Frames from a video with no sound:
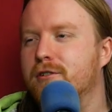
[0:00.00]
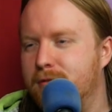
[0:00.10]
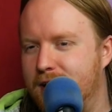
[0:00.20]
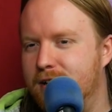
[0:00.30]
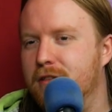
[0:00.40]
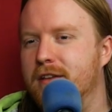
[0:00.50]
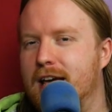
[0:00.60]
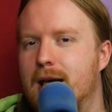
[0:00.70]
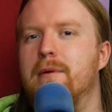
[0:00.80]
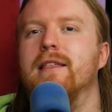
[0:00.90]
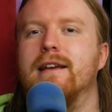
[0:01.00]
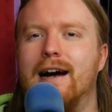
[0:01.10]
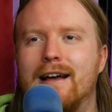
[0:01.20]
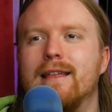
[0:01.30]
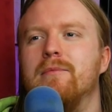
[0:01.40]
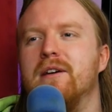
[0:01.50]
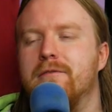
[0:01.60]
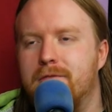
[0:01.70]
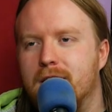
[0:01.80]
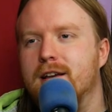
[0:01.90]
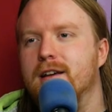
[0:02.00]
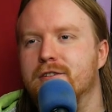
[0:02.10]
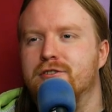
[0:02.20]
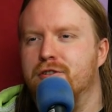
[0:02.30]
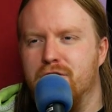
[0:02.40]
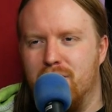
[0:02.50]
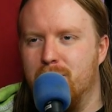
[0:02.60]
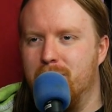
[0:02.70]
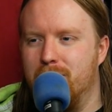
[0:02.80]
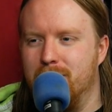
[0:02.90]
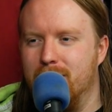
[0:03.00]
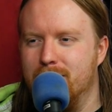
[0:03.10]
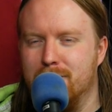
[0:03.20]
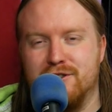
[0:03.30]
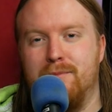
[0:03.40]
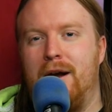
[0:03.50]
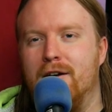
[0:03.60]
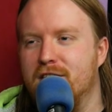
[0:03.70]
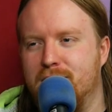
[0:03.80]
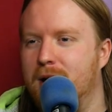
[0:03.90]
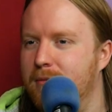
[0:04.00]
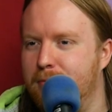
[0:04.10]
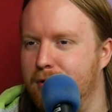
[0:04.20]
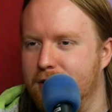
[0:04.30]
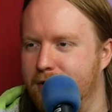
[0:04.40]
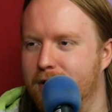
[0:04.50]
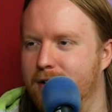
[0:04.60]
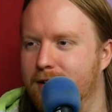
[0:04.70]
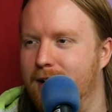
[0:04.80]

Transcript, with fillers: creator of the game and the guy that made fucking Chernobyl, which apparently is probably pretty good.